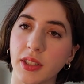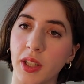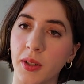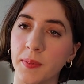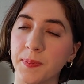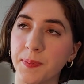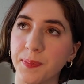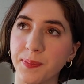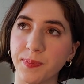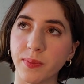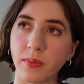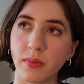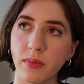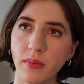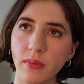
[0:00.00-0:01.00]
So
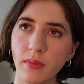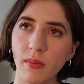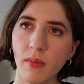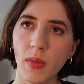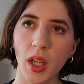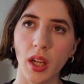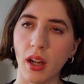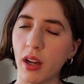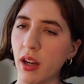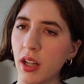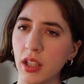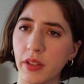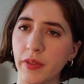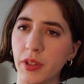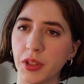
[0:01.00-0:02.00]

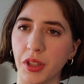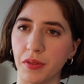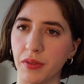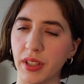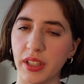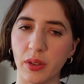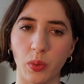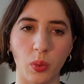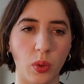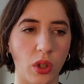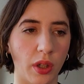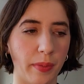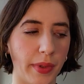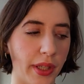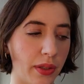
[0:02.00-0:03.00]
all of those are very
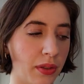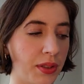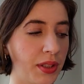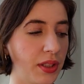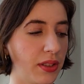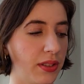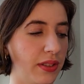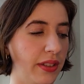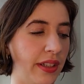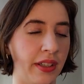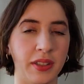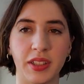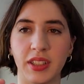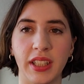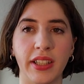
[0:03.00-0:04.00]
warm notes. You
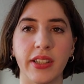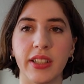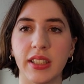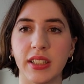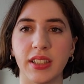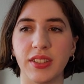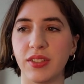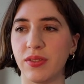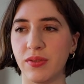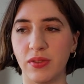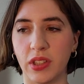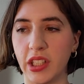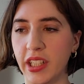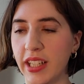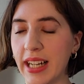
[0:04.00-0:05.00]
know, cedar is
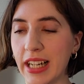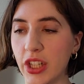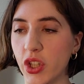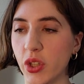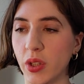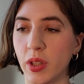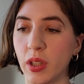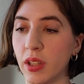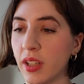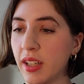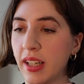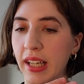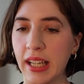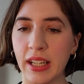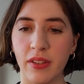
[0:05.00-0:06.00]
very natural,
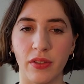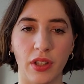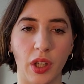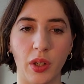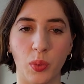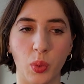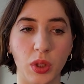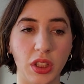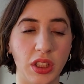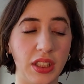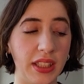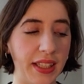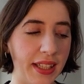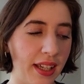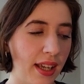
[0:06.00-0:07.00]
very
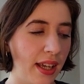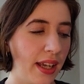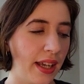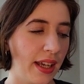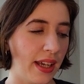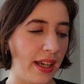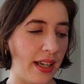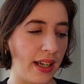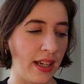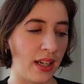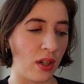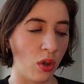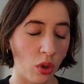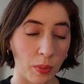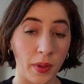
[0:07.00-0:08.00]
woodsy,
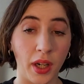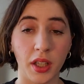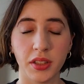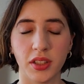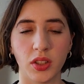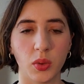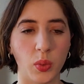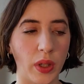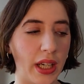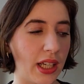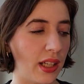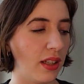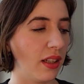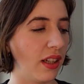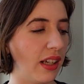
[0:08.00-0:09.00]
oak moss as
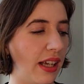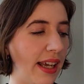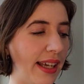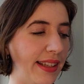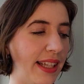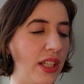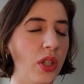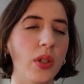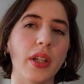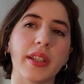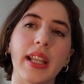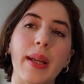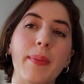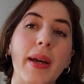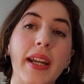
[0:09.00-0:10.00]
well. And then you
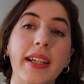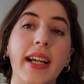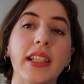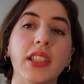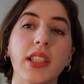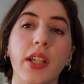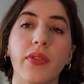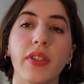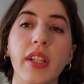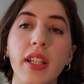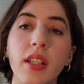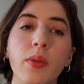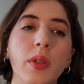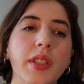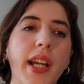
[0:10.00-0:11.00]
get that Madagascar
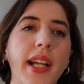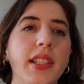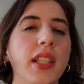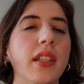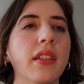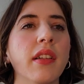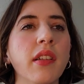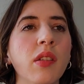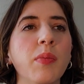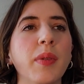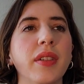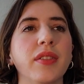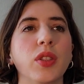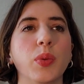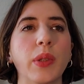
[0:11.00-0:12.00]
vanilla, which adds a little
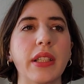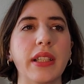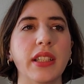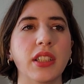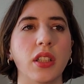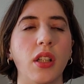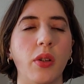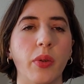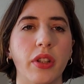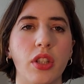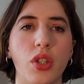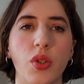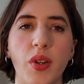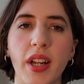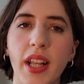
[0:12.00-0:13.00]
bit of sweetness along with
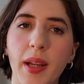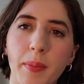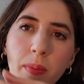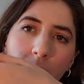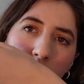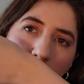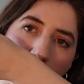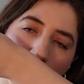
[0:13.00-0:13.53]
the geranium.